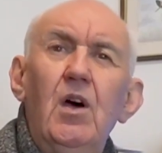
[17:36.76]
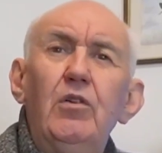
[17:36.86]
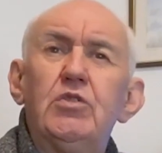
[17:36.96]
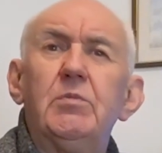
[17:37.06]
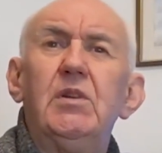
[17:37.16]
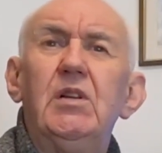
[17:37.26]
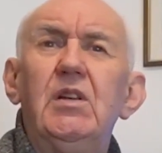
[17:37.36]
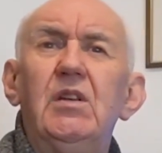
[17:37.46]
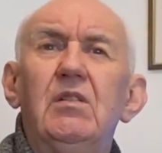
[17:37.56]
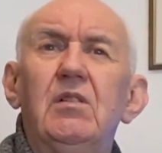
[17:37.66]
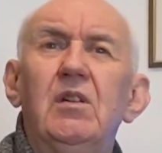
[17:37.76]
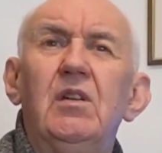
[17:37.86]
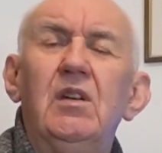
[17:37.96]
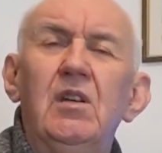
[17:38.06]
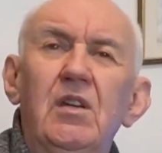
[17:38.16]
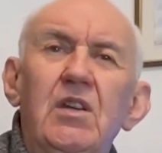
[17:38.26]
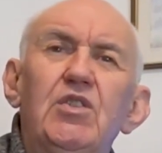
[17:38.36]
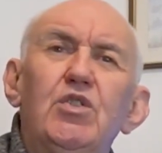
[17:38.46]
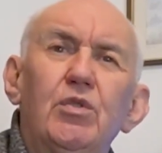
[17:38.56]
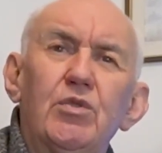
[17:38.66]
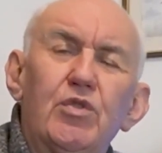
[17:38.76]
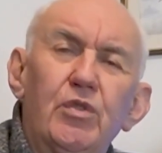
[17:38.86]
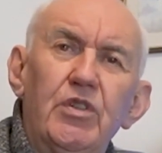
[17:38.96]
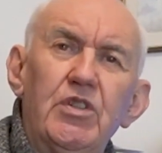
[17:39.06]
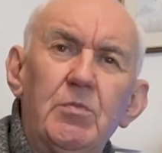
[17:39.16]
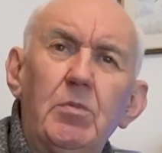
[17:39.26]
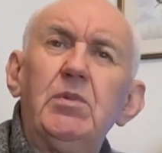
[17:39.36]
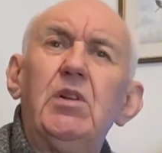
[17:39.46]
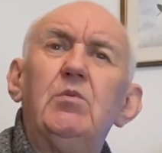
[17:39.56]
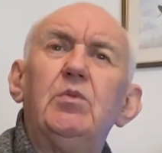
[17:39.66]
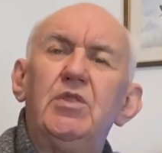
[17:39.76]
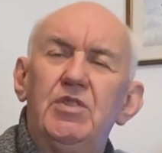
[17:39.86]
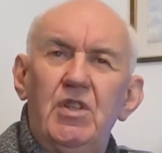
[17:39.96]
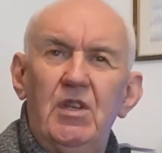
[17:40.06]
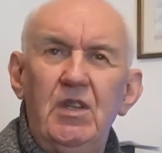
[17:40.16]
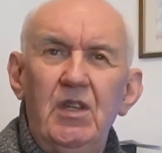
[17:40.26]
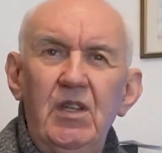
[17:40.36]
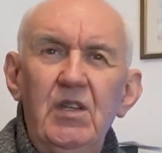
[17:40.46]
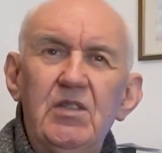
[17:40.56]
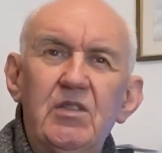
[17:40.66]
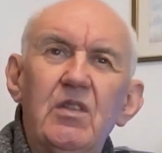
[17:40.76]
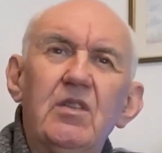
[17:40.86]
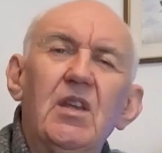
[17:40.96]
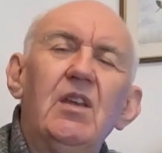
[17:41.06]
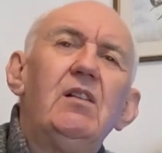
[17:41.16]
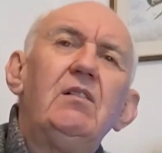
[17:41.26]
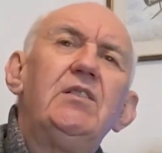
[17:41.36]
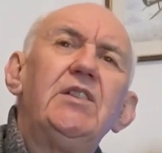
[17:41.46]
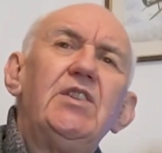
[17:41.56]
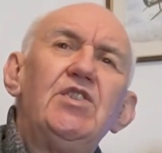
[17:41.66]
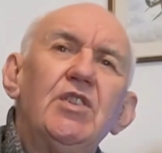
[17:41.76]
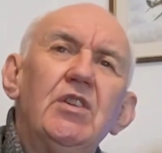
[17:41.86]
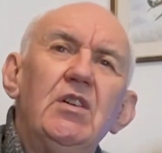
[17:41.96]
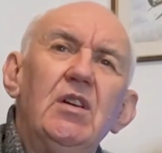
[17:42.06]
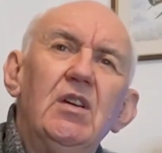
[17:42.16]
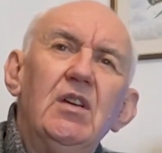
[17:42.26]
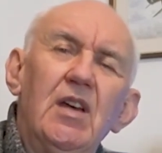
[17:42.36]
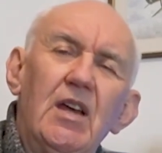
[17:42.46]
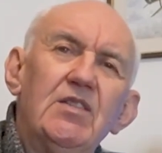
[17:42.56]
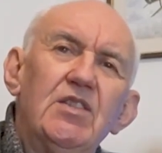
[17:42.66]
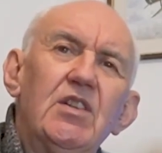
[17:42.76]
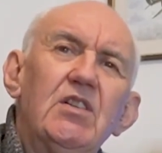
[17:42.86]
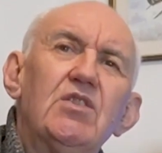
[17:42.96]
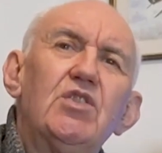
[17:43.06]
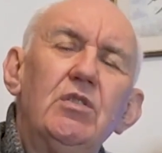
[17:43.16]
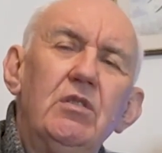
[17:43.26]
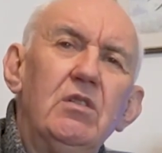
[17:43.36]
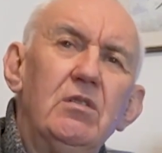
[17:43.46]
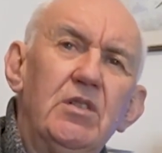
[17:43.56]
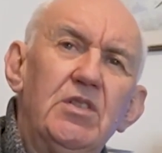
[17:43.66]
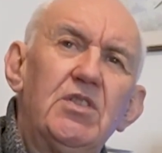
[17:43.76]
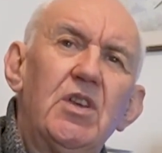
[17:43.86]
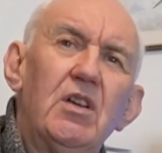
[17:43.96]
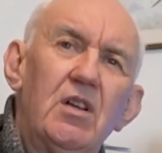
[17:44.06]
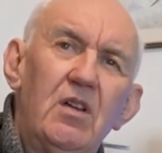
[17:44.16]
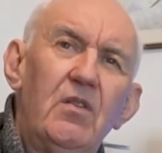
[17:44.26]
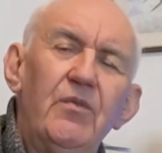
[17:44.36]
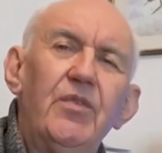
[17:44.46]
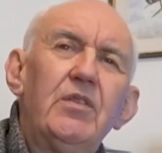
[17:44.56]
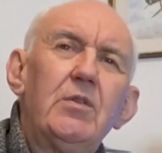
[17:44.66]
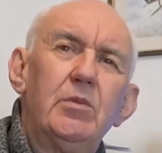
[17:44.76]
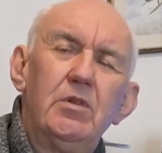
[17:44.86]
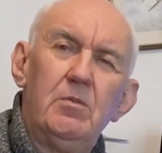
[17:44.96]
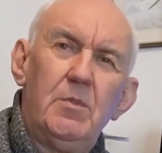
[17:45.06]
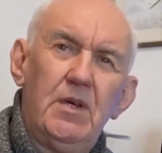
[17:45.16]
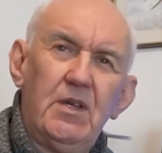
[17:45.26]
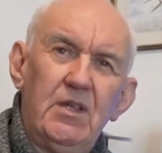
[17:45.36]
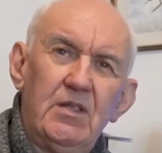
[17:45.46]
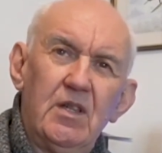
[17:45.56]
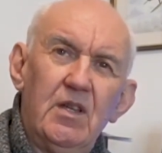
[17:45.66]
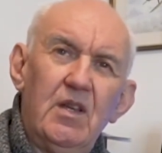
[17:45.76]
Ultimately, it's your choice, but what I would say is that the L D G antenna tuning units are very well made.